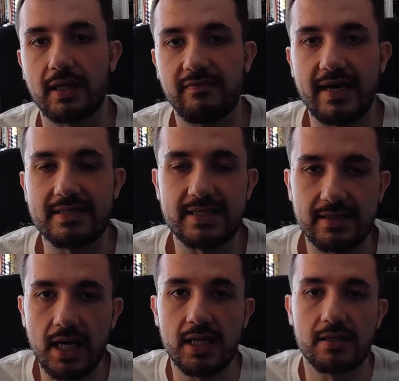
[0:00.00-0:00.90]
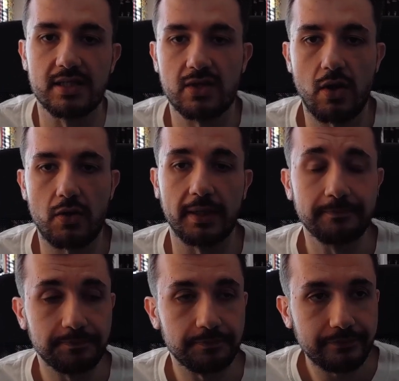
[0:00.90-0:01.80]
events in the story.
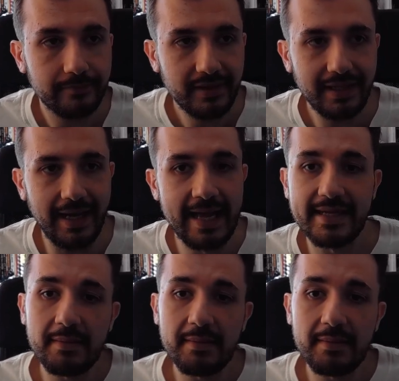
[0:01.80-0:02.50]
And